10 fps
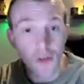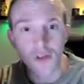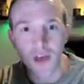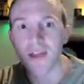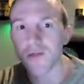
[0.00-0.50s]

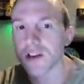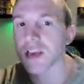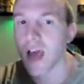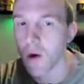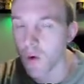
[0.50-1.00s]
other than the
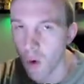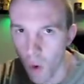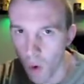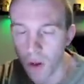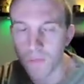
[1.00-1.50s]
town
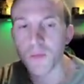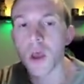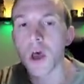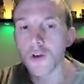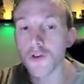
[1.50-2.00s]
hall.
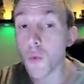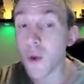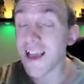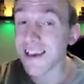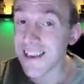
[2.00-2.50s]
So
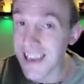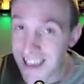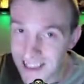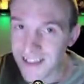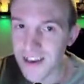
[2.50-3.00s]
we can
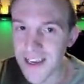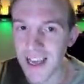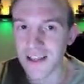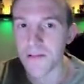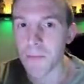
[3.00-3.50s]
easily
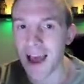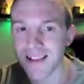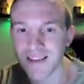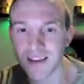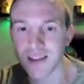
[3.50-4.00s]
get the
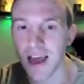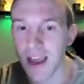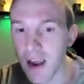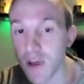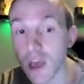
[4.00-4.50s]
bats in
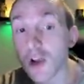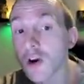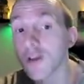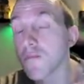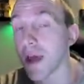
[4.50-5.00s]
that area.
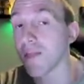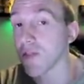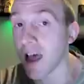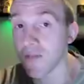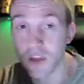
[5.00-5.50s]
Could have
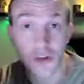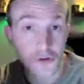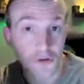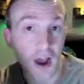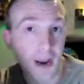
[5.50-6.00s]
meant that the
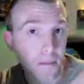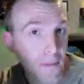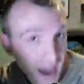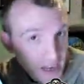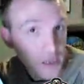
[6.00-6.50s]

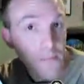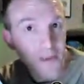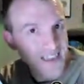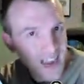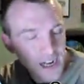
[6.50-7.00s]
drag bat
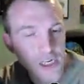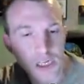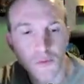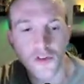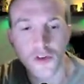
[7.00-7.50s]

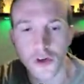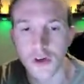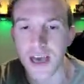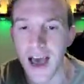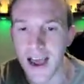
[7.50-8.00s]
potentially was a
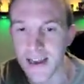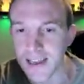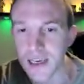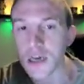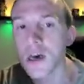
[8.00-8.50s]
good
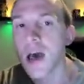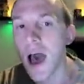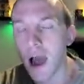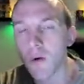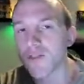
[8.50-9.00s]
idea.
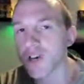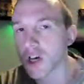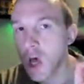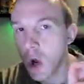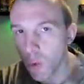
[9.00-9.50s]

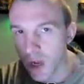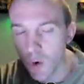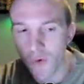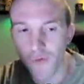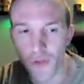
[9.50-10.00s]
However, we
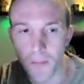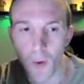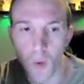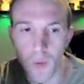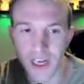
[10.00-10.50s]
go for the
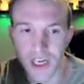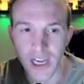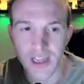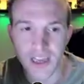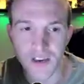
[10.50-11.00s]

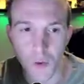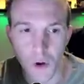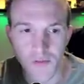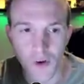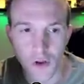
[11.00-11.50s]
BoWitch in this
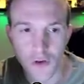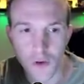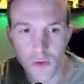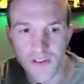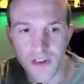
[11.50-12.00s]
one. We've got
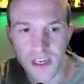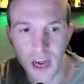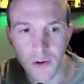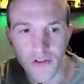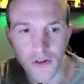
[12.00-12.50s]
two wizard
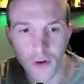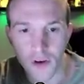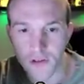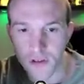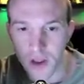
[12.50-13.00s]
towers
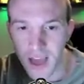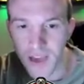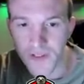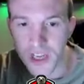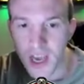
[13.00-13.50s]
across to the
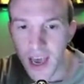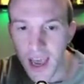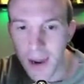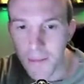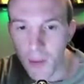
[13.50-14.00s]
left,
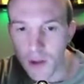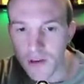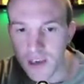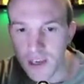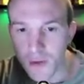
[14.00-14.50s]
a
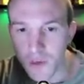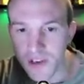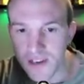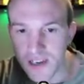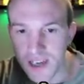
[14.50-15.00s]
multi and a
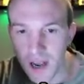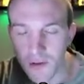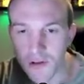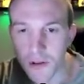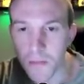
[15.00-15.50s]
wizard
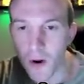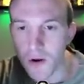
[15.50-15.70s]
down to the